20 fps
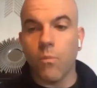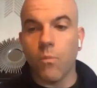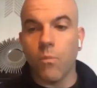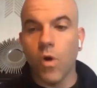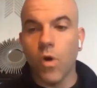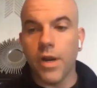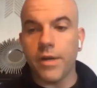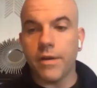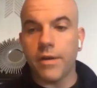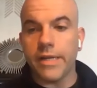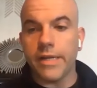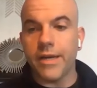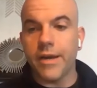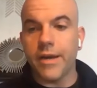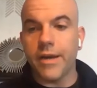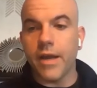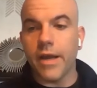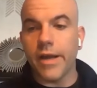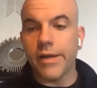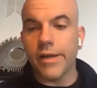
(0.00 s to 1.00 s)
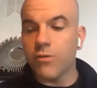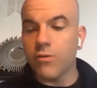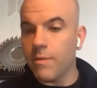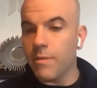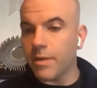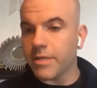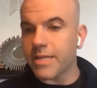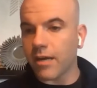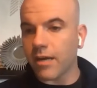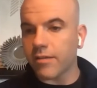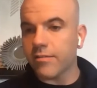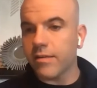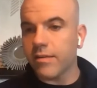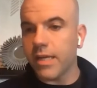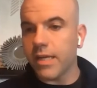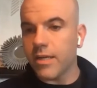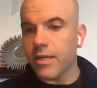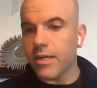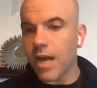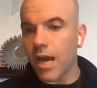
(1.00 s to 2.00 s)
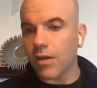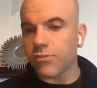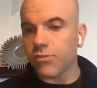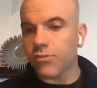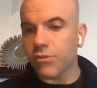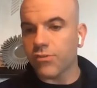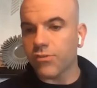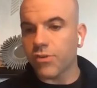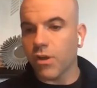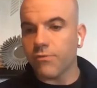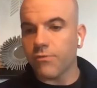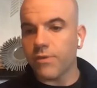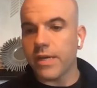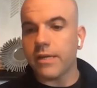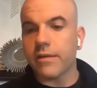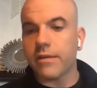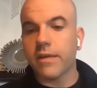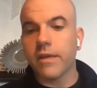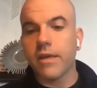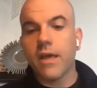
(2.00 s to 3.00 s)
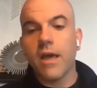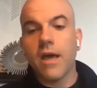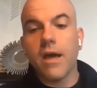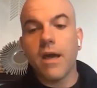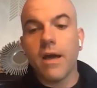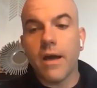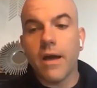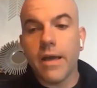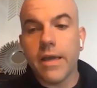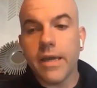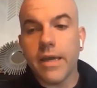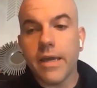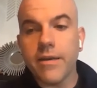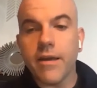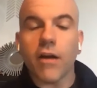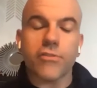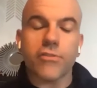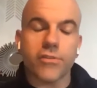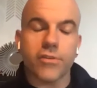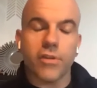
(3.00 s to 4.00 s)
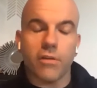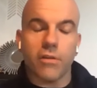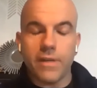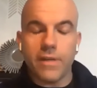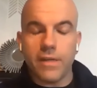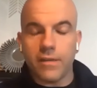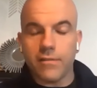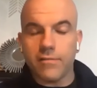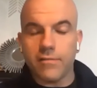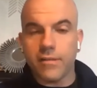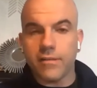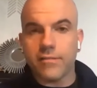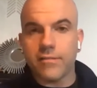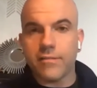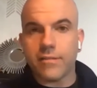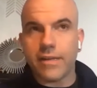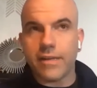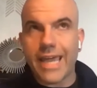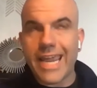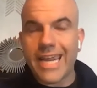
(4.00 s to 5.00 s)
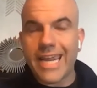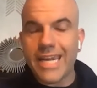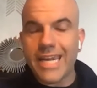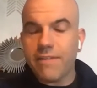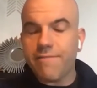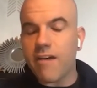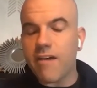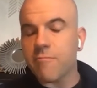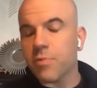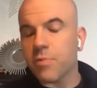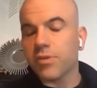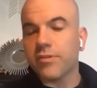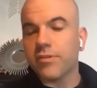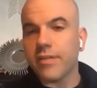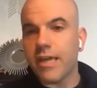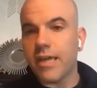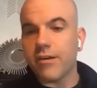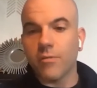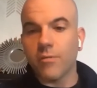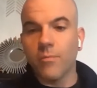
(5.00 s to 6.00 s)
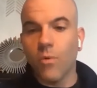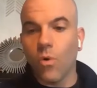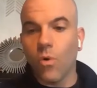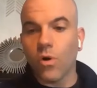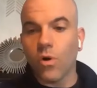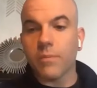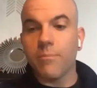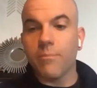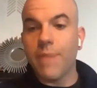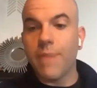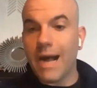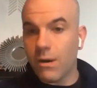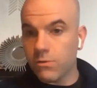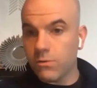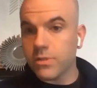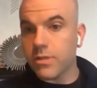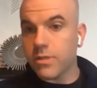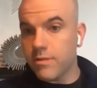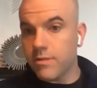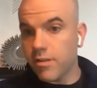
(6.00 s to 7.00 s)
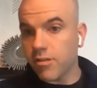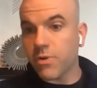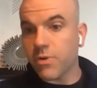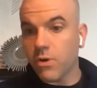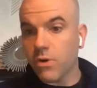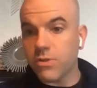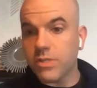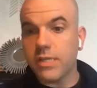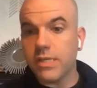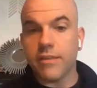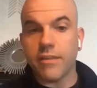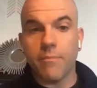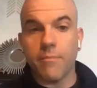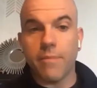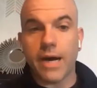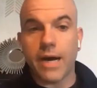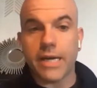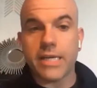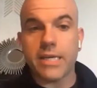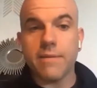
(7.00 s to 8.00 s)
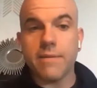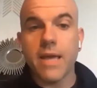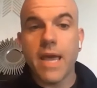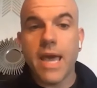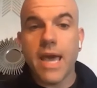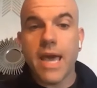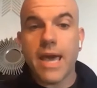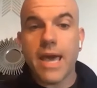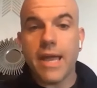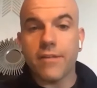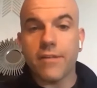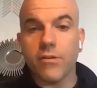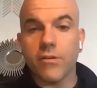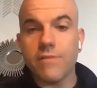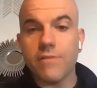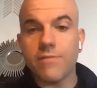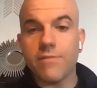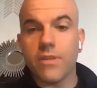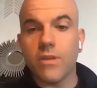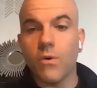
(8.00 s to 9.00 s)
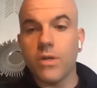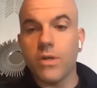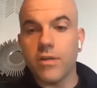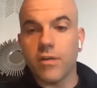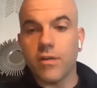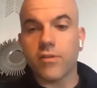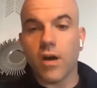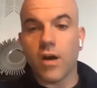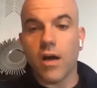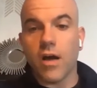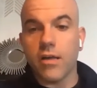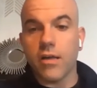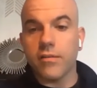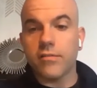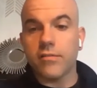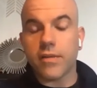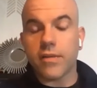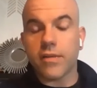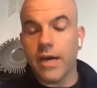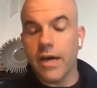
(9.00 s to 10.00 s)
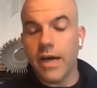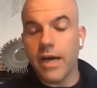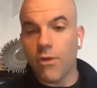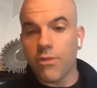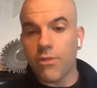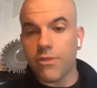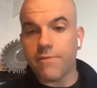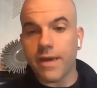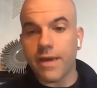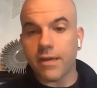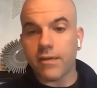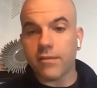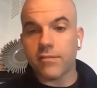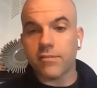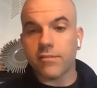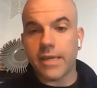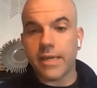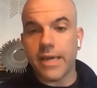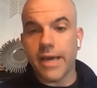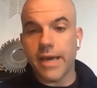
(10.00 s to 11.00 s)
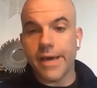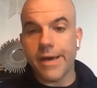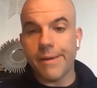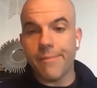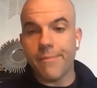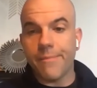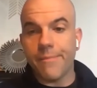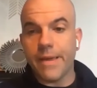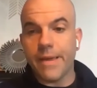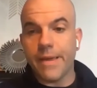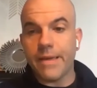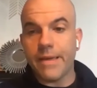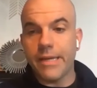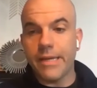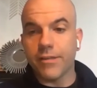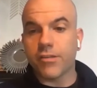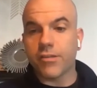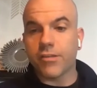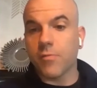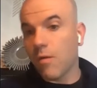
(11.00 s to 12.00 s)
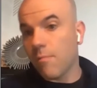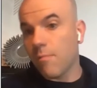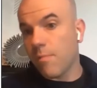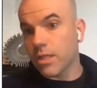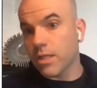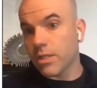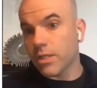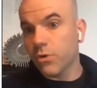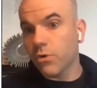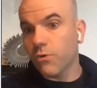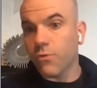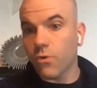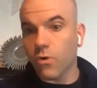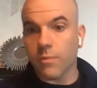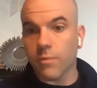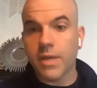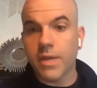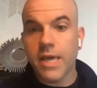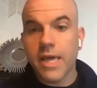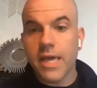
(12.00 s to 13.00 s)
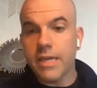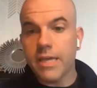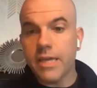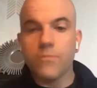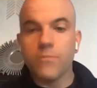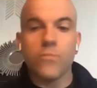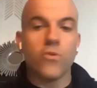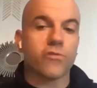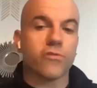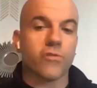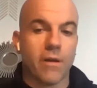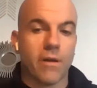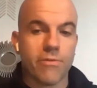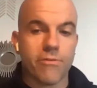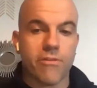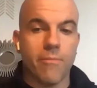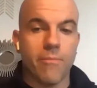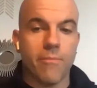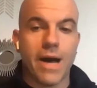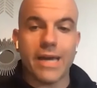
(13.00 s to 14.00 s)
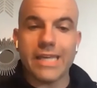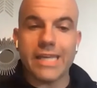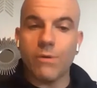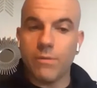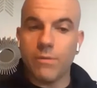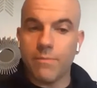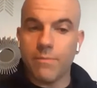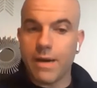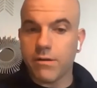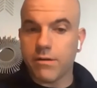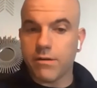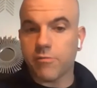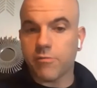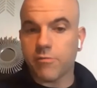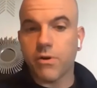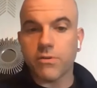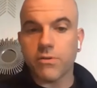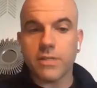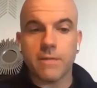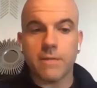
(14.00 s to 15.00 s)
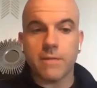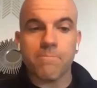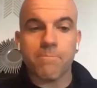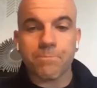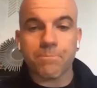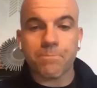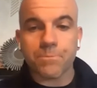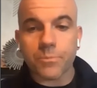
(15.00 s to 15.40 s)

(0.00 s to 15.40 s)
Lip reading: one uremic toxin, indoxyl sulfate. Indoxyl sulfate exists 85% or more bound to this protein in the body. And so even though it does cause health effects in its small molecule form, it moves around through the body when bound to this protein.